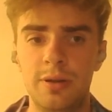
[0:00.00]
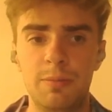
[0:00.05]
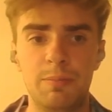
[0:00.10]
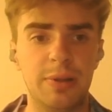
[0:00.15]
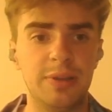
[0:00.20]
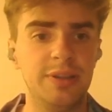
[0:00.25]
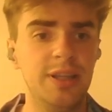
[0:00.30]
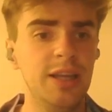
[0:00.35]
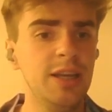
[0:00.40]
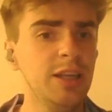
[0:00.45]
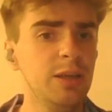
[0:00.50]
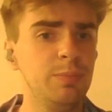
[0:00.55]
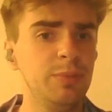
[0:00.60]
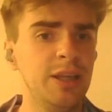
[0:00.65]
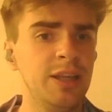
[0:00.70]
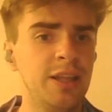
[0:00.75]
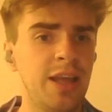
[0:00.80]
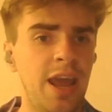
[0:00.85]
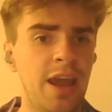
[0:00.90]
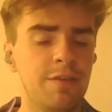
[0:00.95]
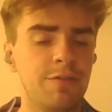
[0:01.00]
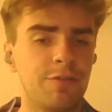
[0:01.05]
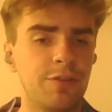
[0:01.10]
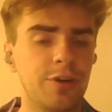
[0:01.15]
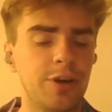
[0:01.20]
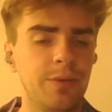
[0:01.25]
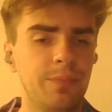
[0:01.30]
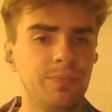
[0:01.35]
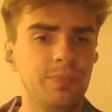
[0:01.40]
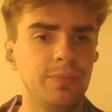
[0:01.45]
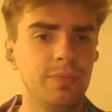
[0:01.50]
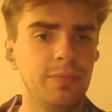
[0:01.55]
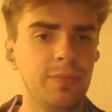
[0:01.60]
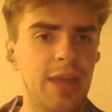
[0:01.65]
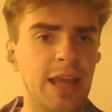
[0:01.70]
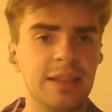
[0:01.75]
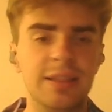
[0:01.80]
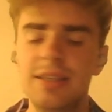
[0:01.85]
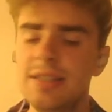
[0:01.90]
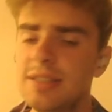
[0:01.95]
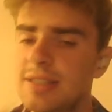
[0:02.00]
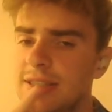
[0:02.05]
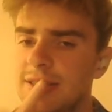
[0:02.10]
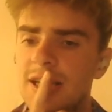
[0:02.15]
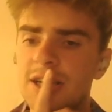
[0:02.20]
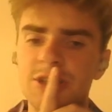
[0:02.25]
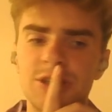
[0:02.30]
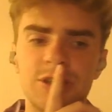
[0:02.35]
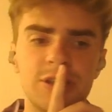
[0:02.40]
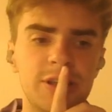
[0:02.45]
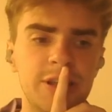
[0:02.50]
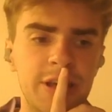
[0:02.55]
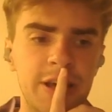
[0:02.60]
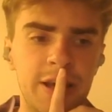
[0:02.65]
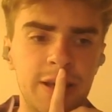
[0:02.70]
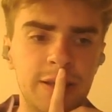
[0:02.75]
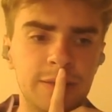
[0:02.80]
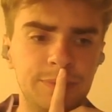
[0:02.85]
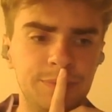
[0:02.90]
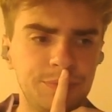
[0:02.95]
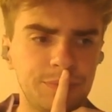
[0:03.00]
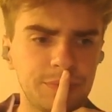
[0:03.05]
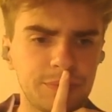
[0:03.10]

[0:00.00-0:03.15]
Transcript: But then he played a3, and this is actually a